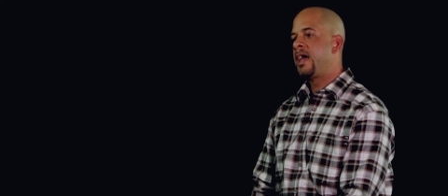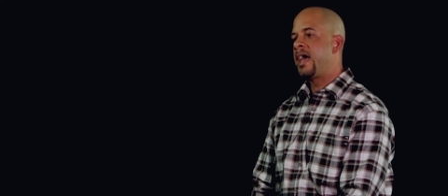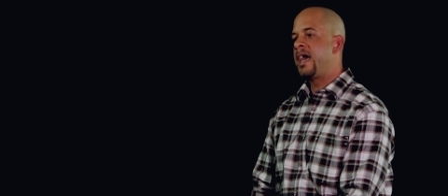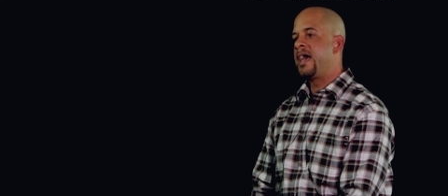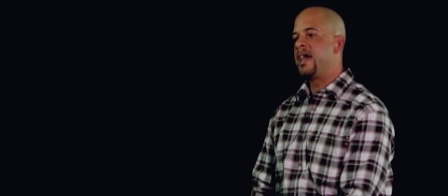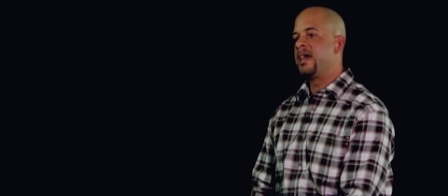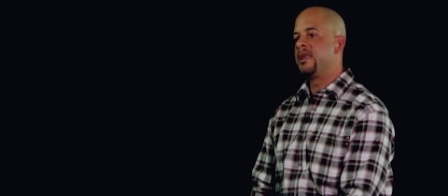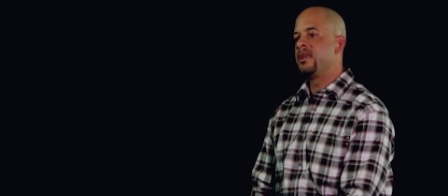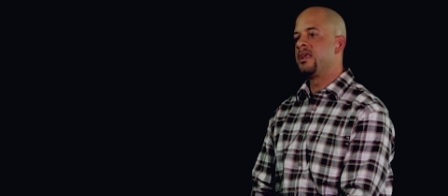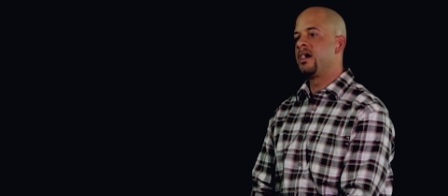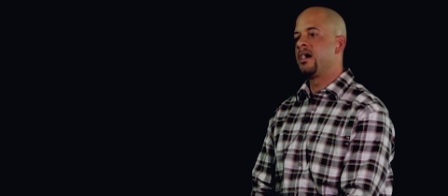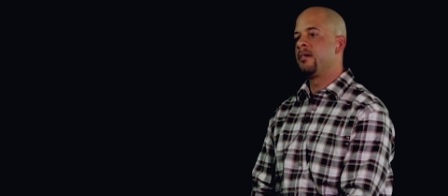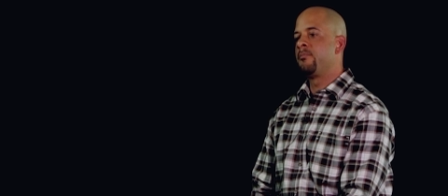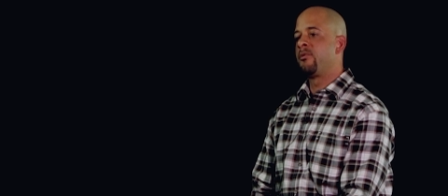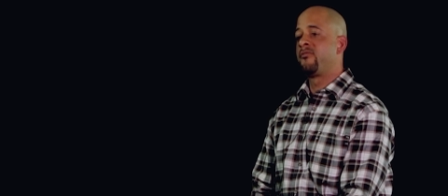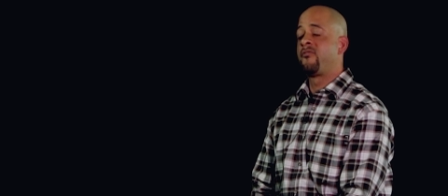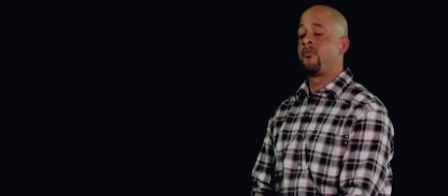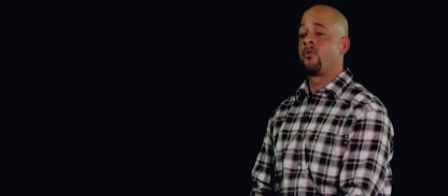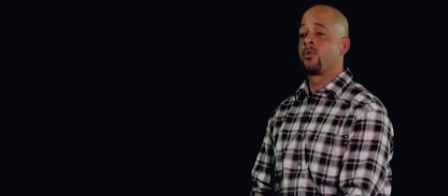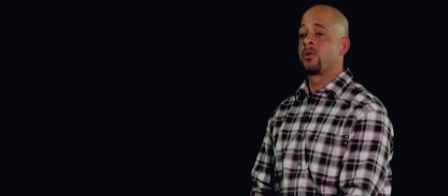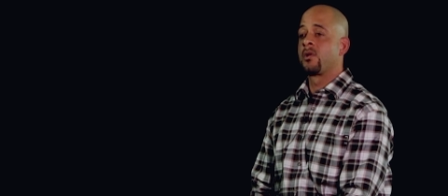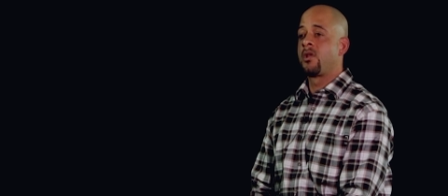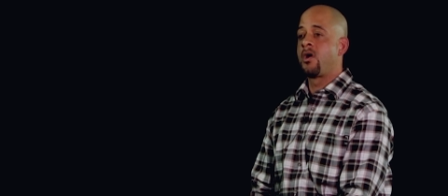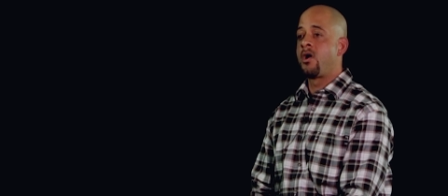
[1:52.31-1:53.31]
And uh,
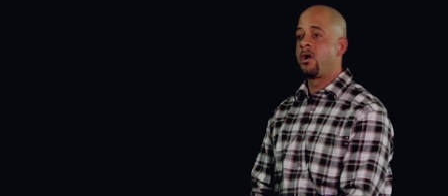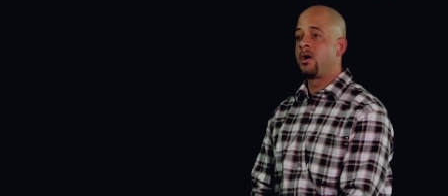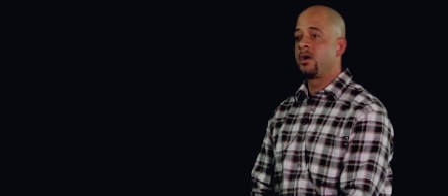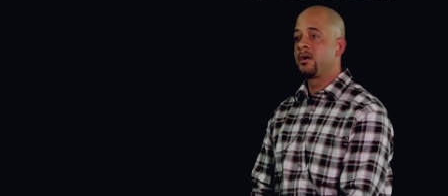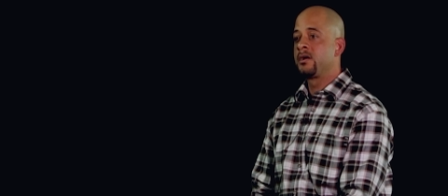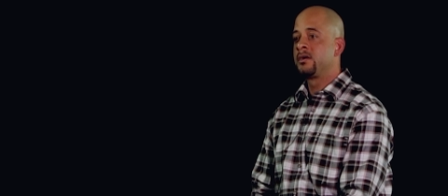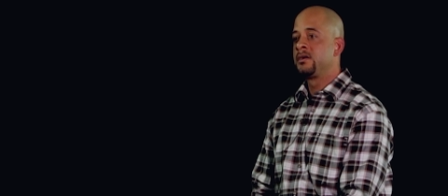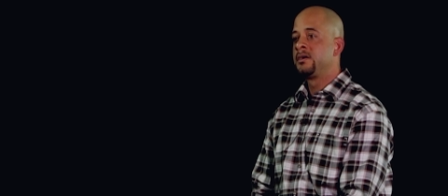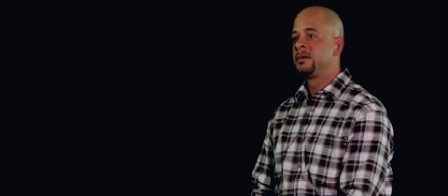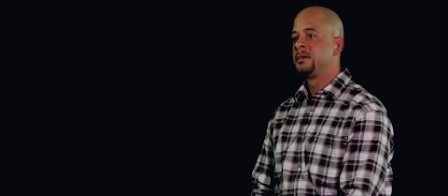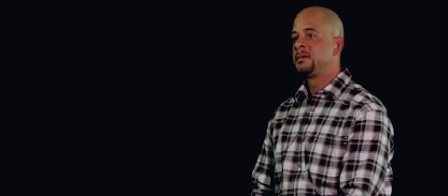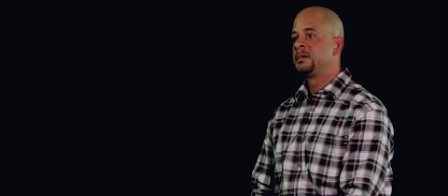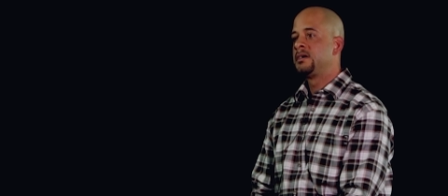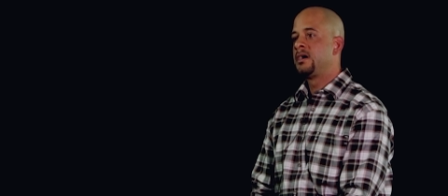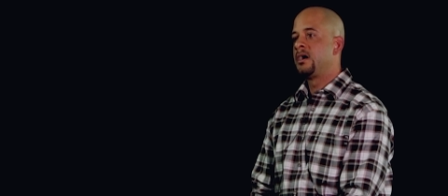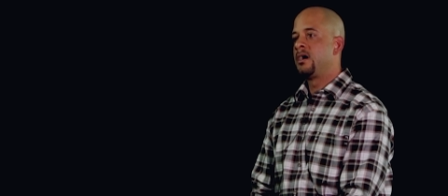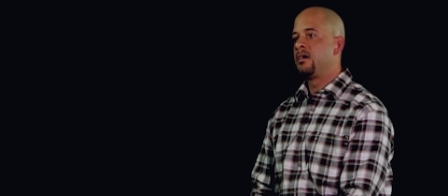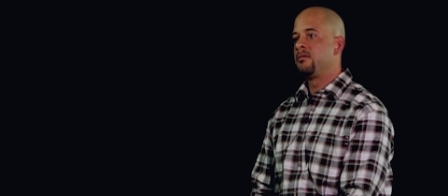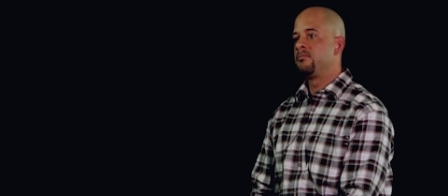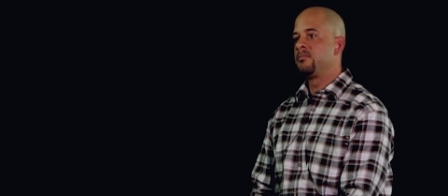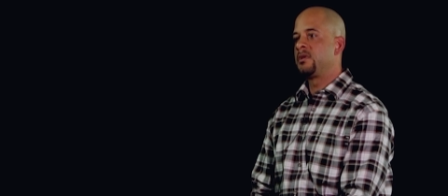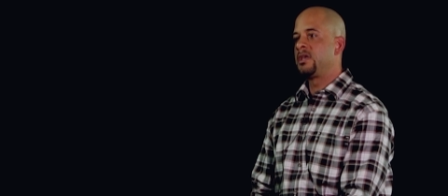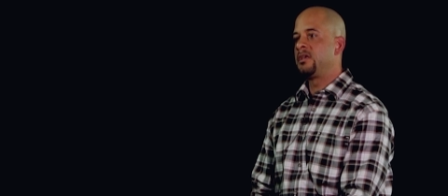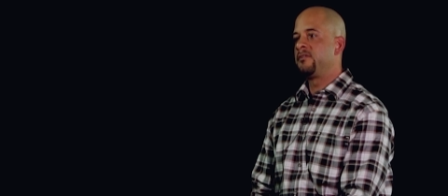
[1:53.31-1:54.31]
before long,
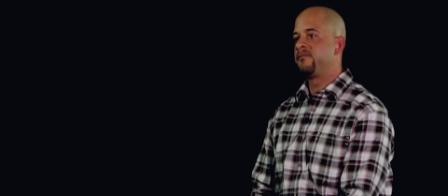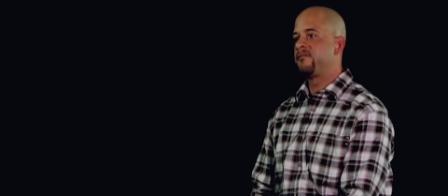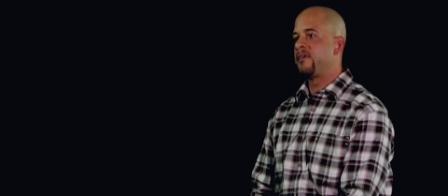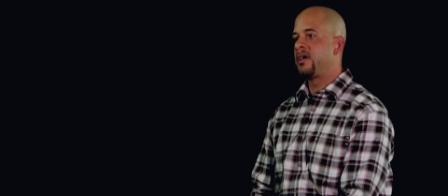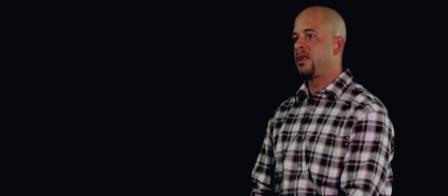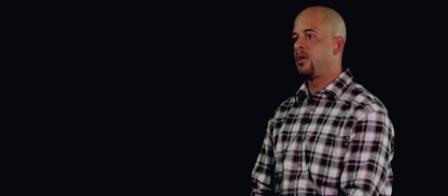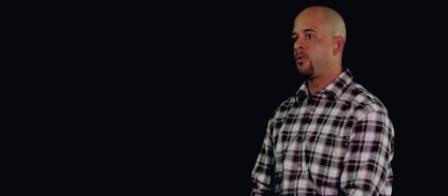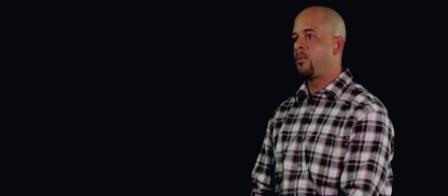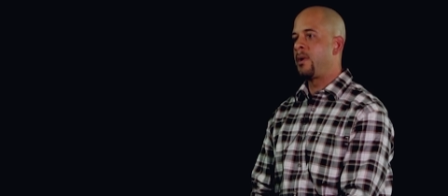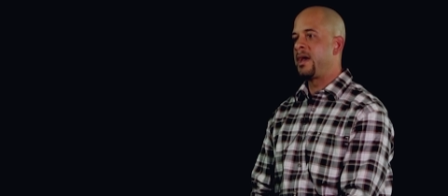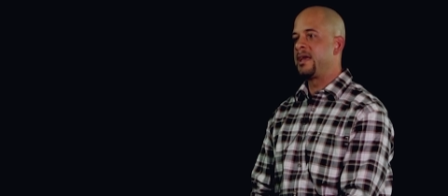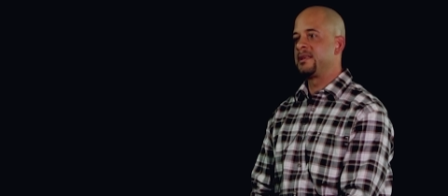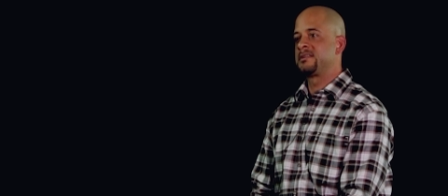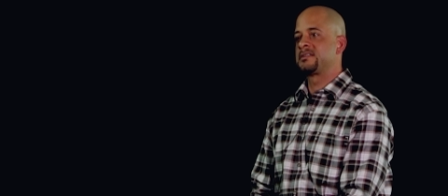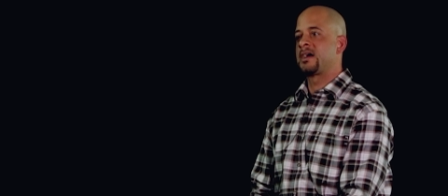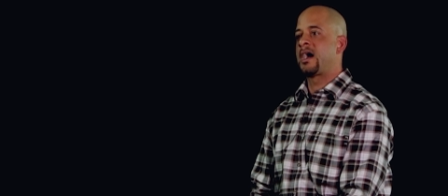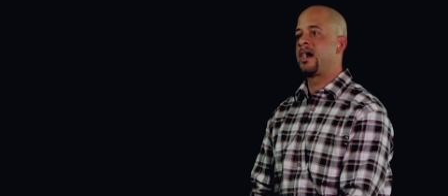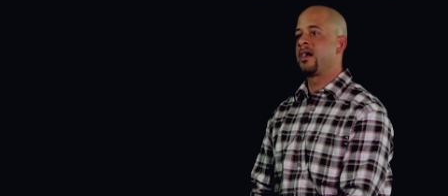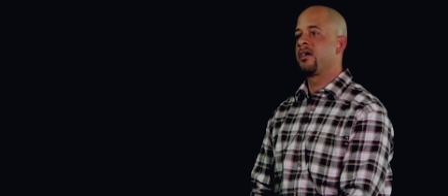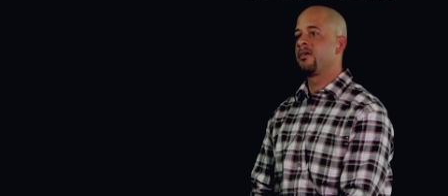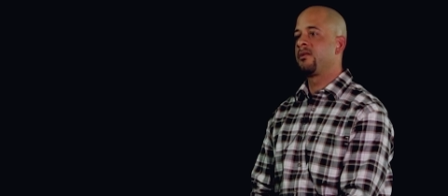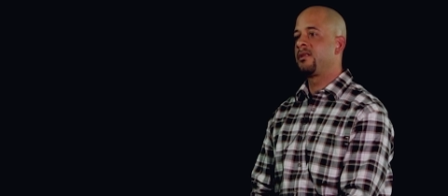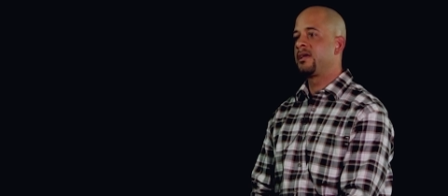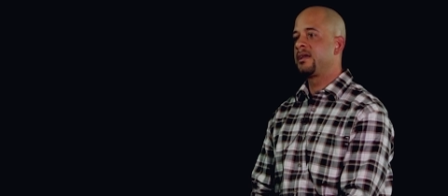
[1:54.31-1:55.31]
um, he fell away
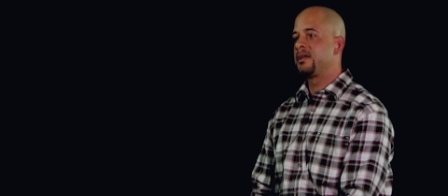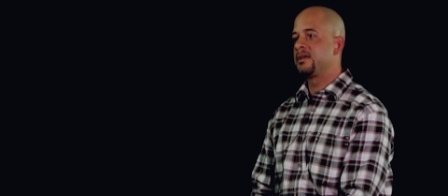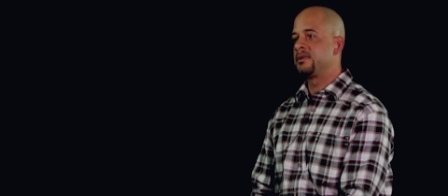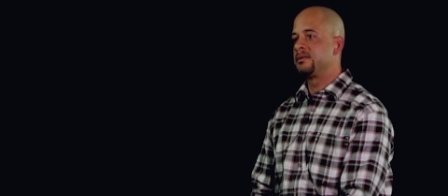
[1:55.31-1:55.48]
entirely.